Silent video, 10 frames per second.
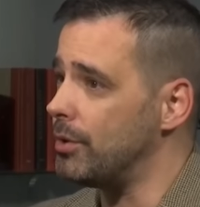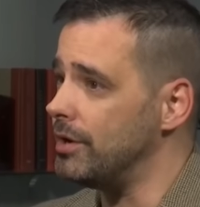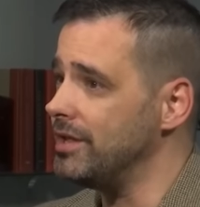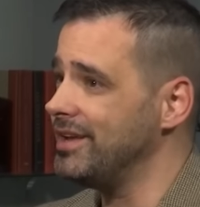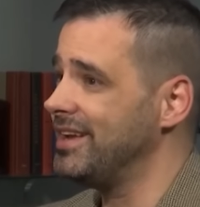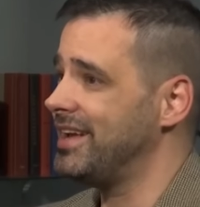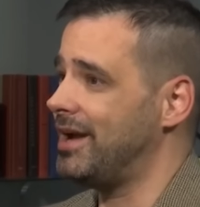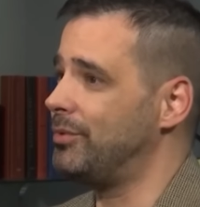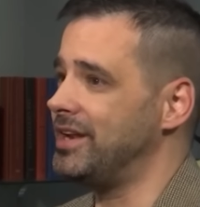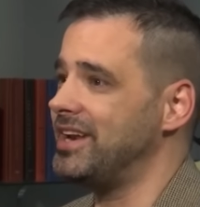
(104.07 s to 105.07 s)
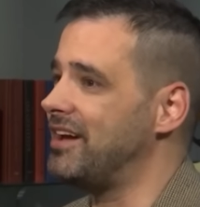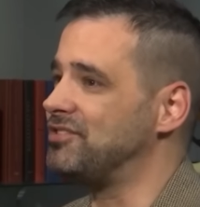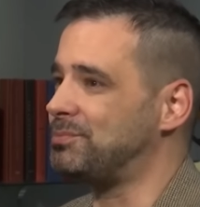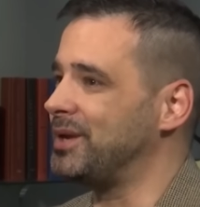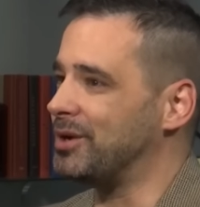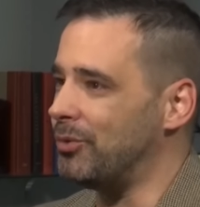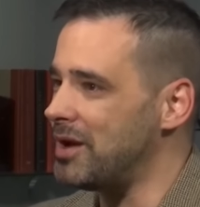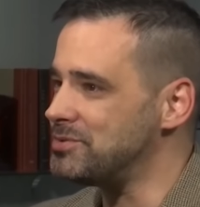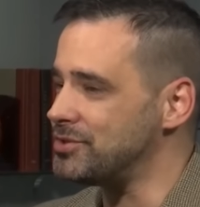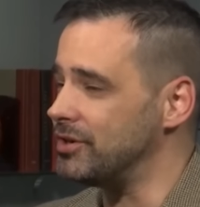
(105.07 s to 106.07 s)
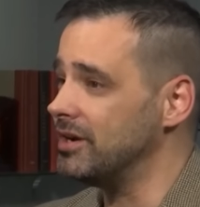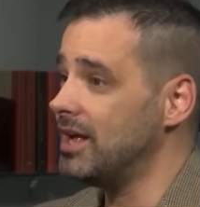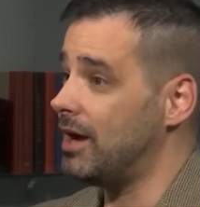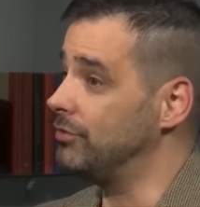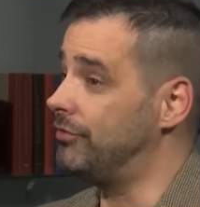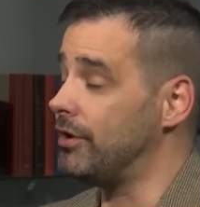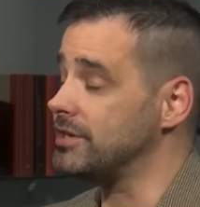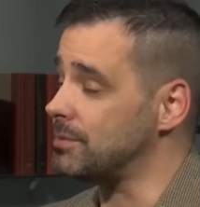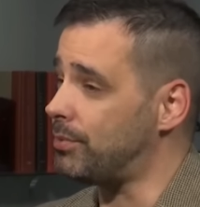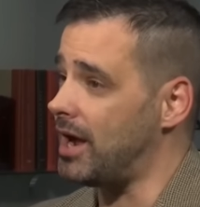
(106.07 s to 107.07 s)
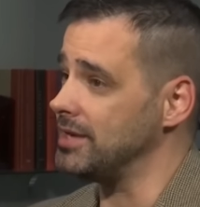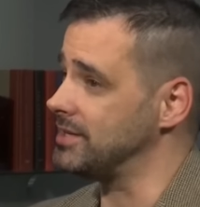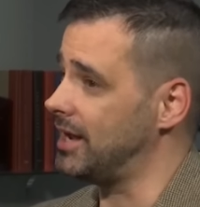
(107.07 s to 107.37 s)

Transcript: Ryan's drift from conservatism broke his heart.